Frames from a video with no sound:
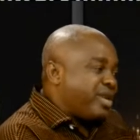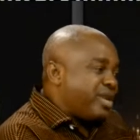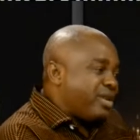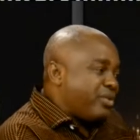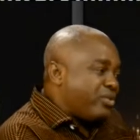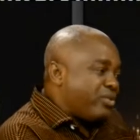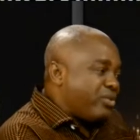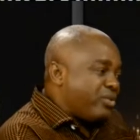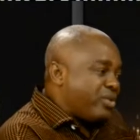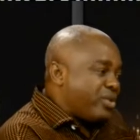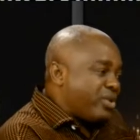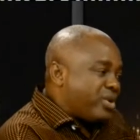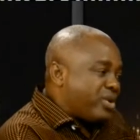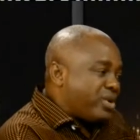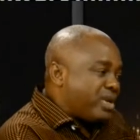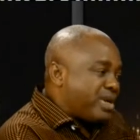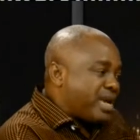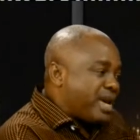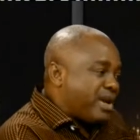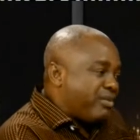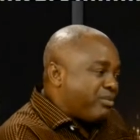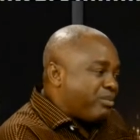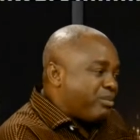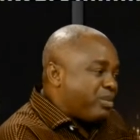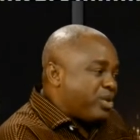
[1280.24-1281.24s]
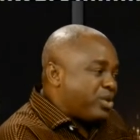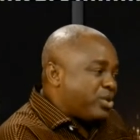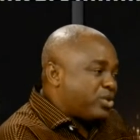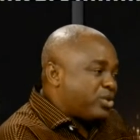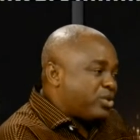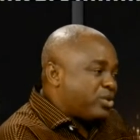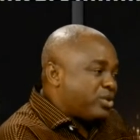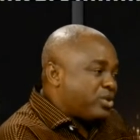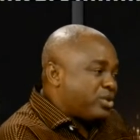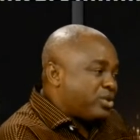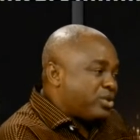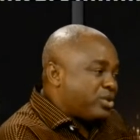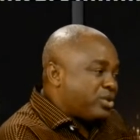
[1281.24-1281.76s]
will not have
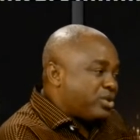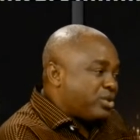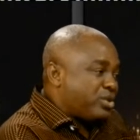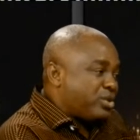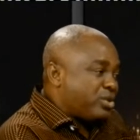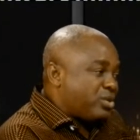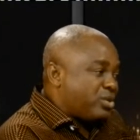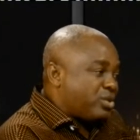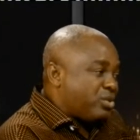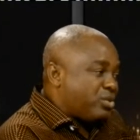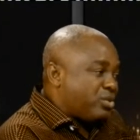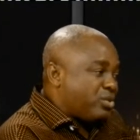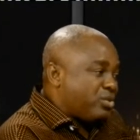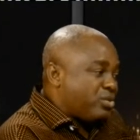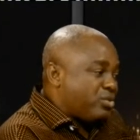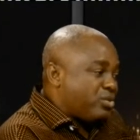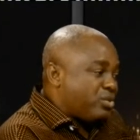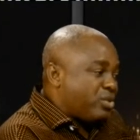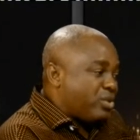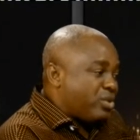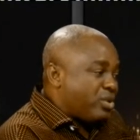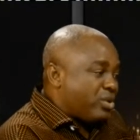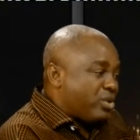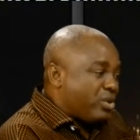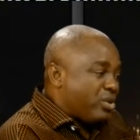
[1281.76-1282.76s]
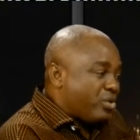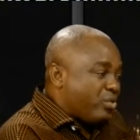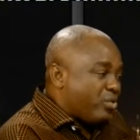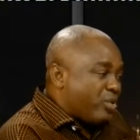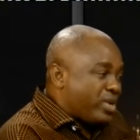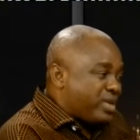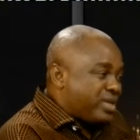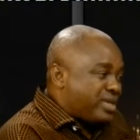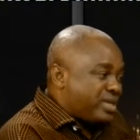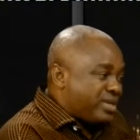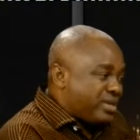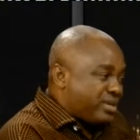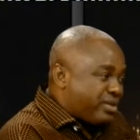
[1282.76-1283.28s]
much to do or, or
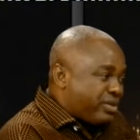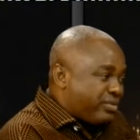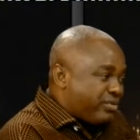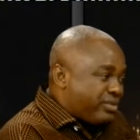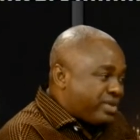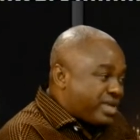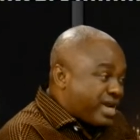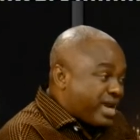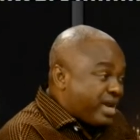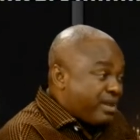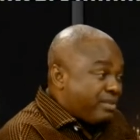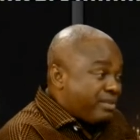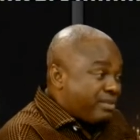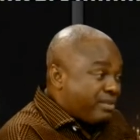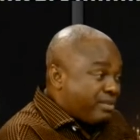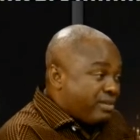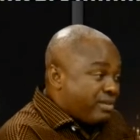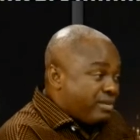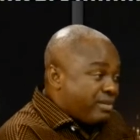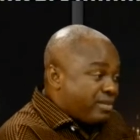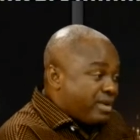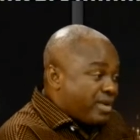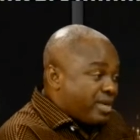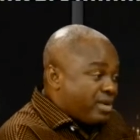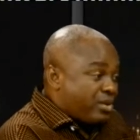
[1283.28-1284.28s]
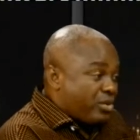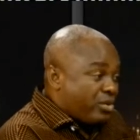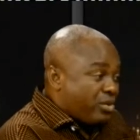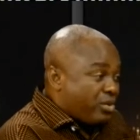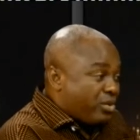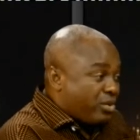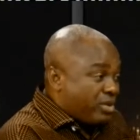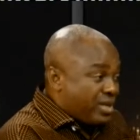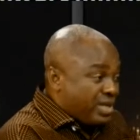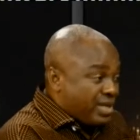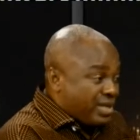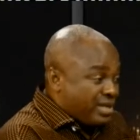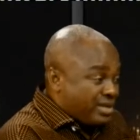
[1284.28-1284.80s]
waste of time at
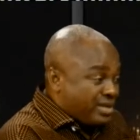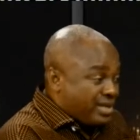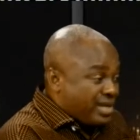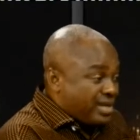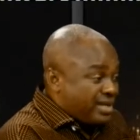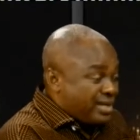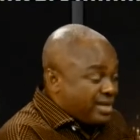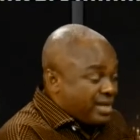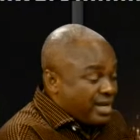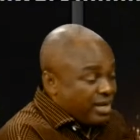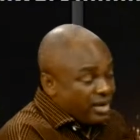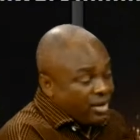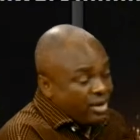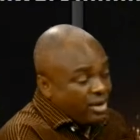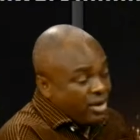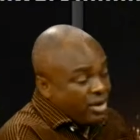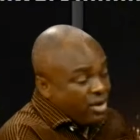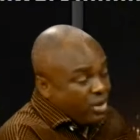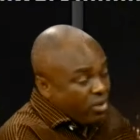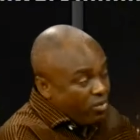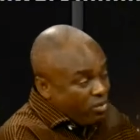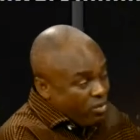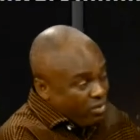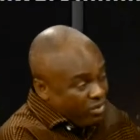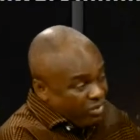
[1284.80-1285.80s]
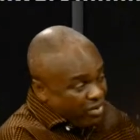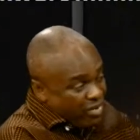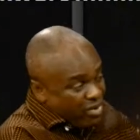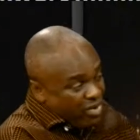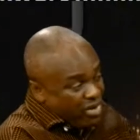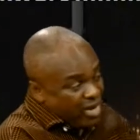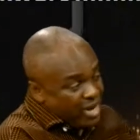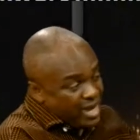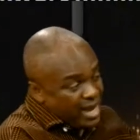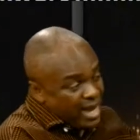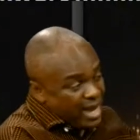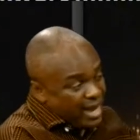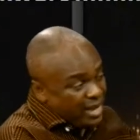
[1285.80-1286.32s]
all, in the sense that we've
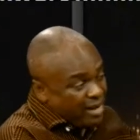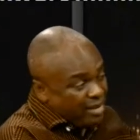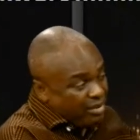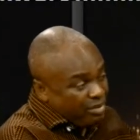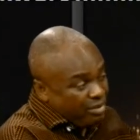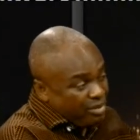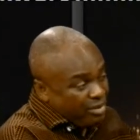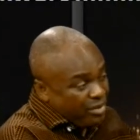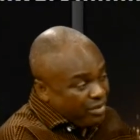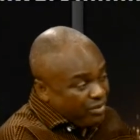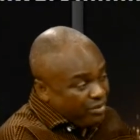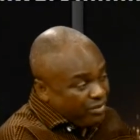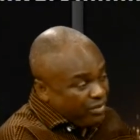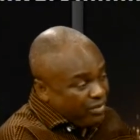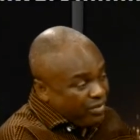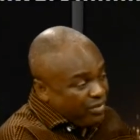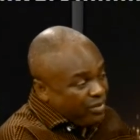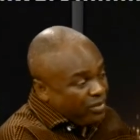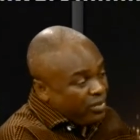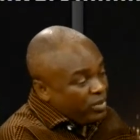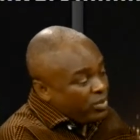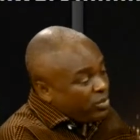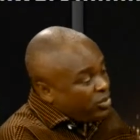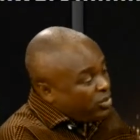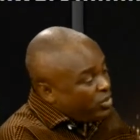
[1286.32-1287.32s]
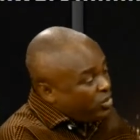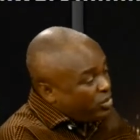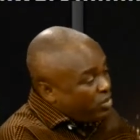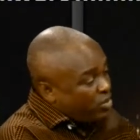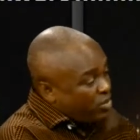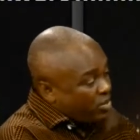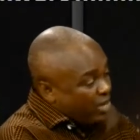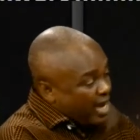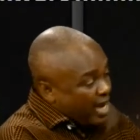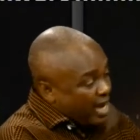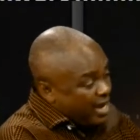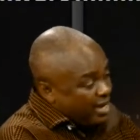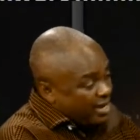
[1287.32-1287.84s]
already had a brief so
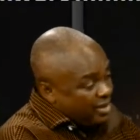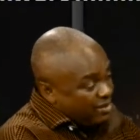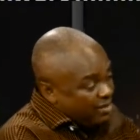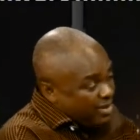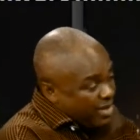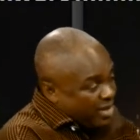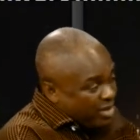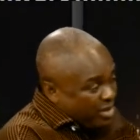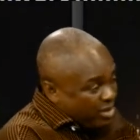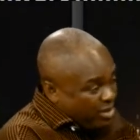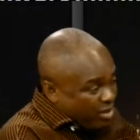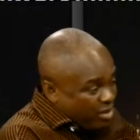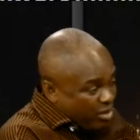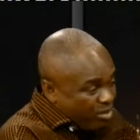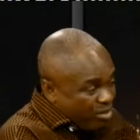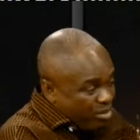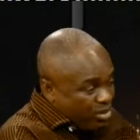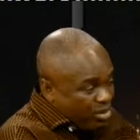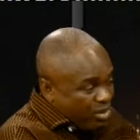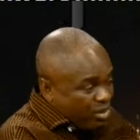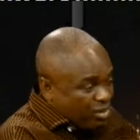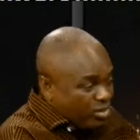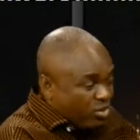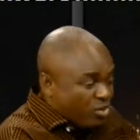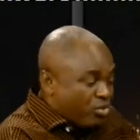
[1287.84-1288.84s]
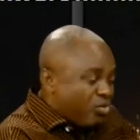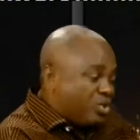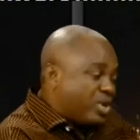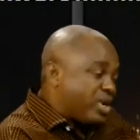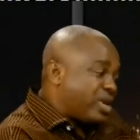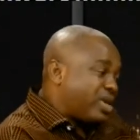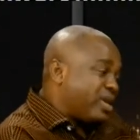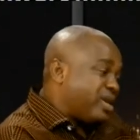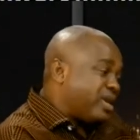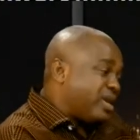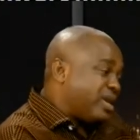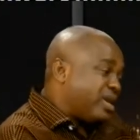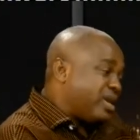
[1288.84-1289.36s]
I expect the committee to
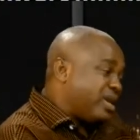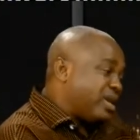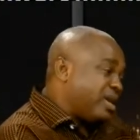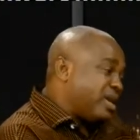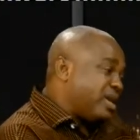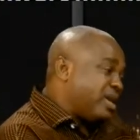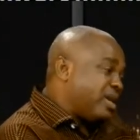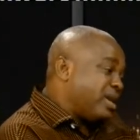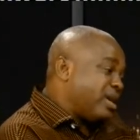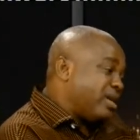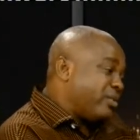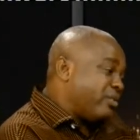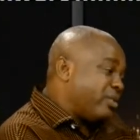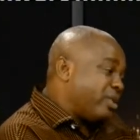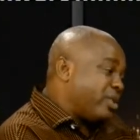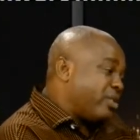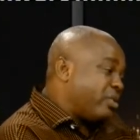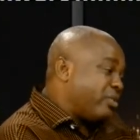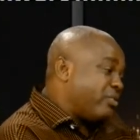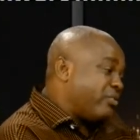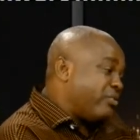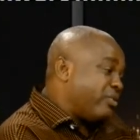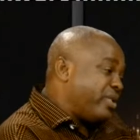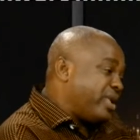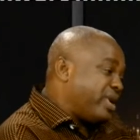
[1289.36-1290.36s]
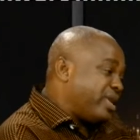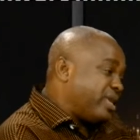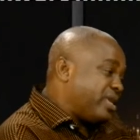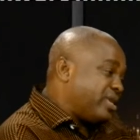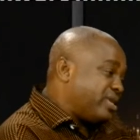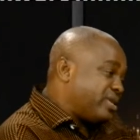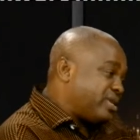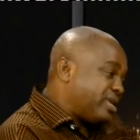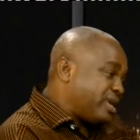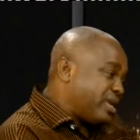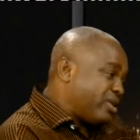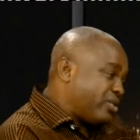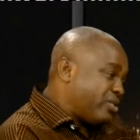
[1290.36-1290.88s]
quickly reconvene the
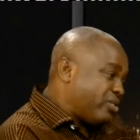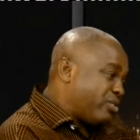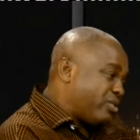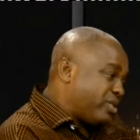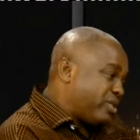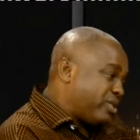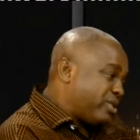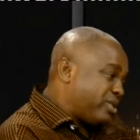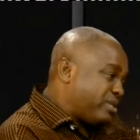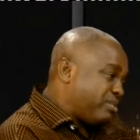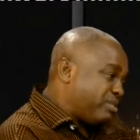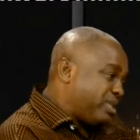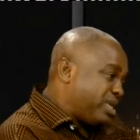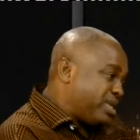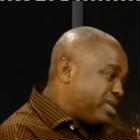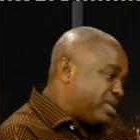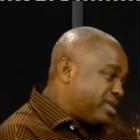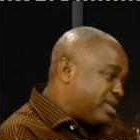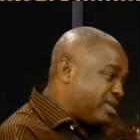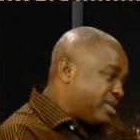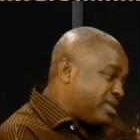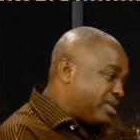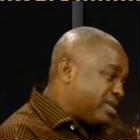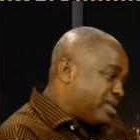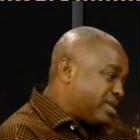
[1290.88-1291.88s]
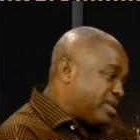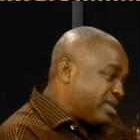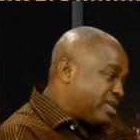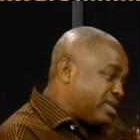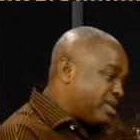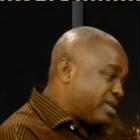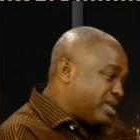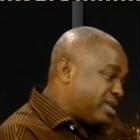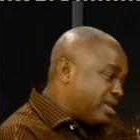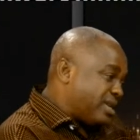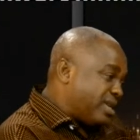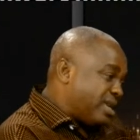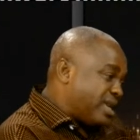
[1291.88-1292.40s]
stakeholders meeting,
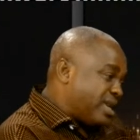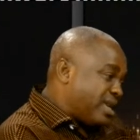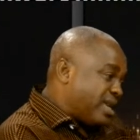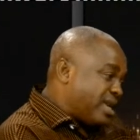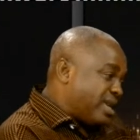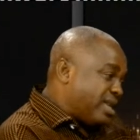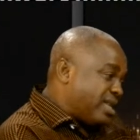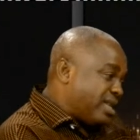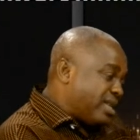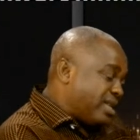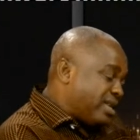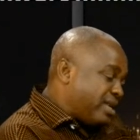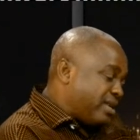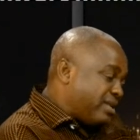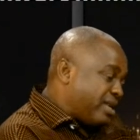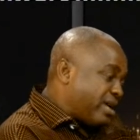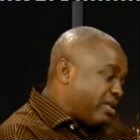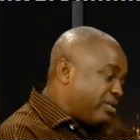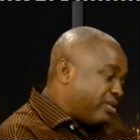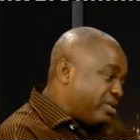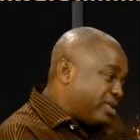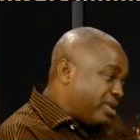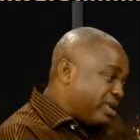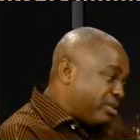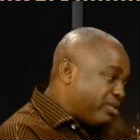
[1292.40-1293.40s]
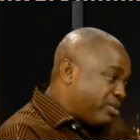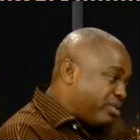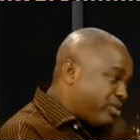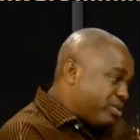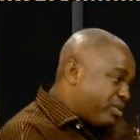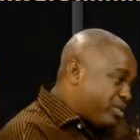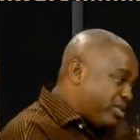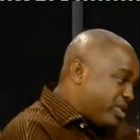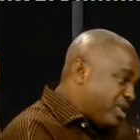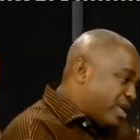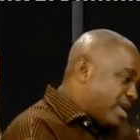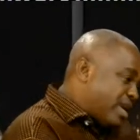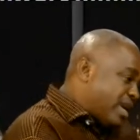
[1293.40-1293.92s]
uh, the roundtable,
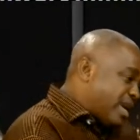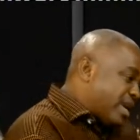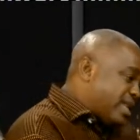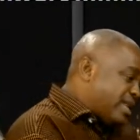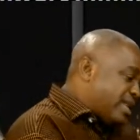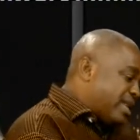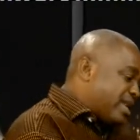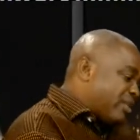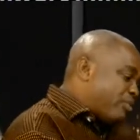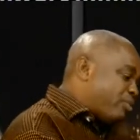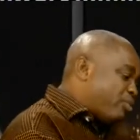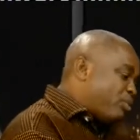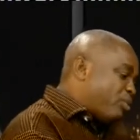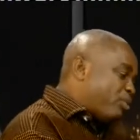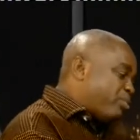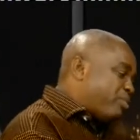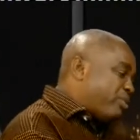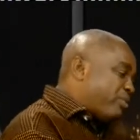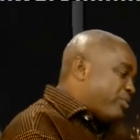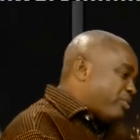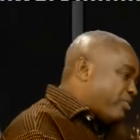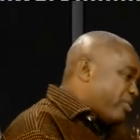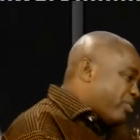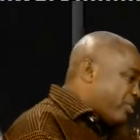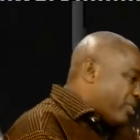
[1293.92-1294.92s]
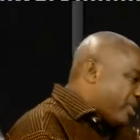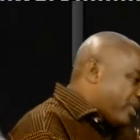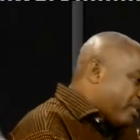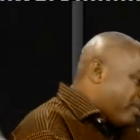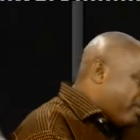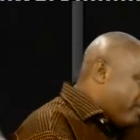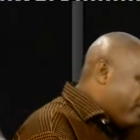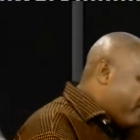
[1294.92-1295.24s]
and then put before them